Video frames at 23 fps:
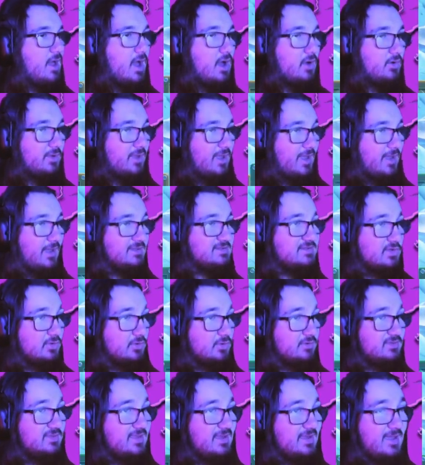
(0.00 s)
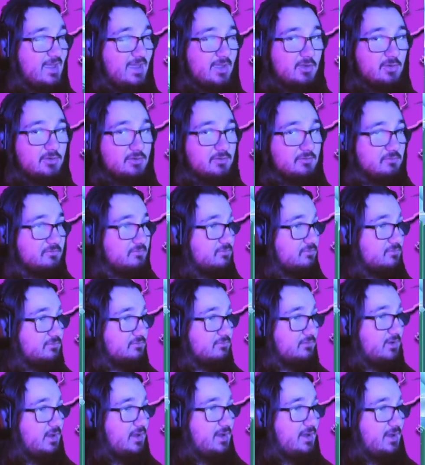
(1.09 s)
Okay, it's a good thing I could have
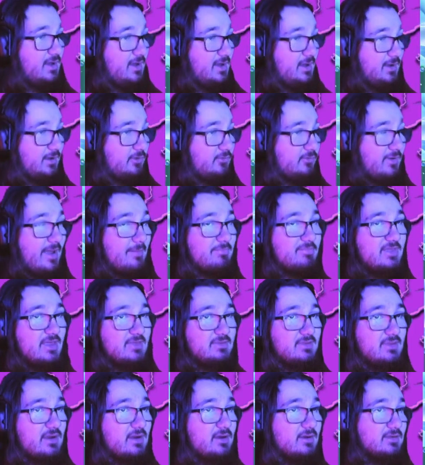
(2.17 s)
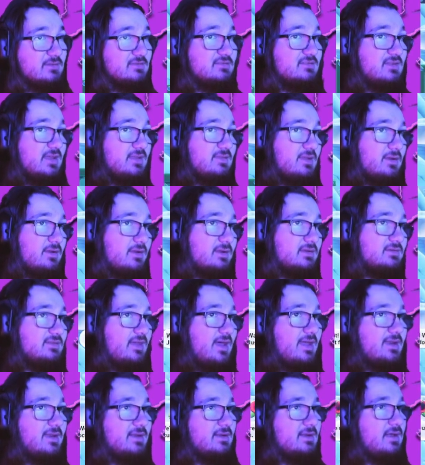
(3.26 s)
uh, grabbed that there and stayed there because
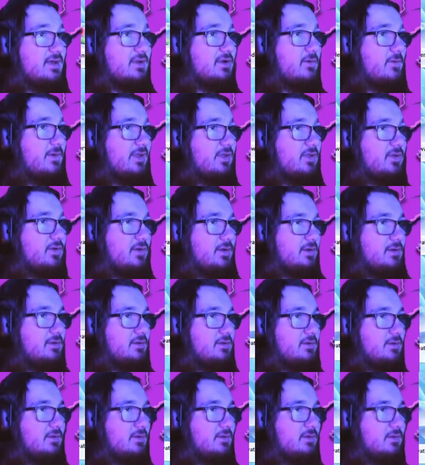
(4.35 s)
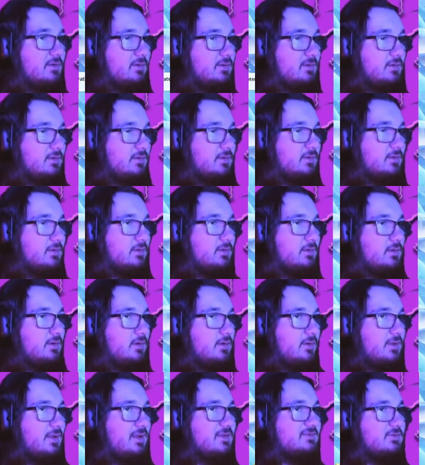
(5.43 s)
I did not know I could.
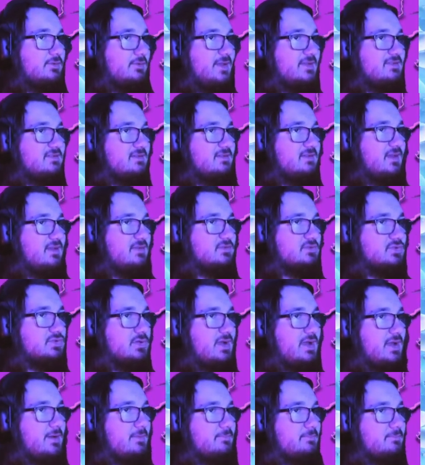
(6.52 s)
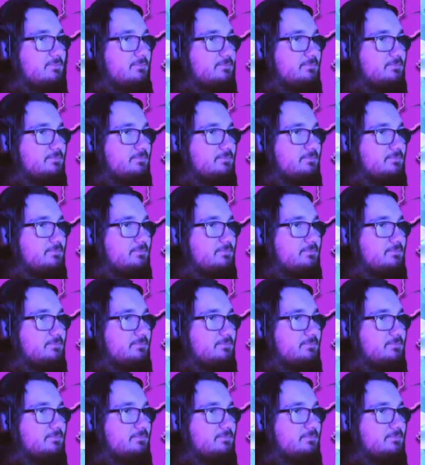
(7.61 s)
Okay, so that's a death trap.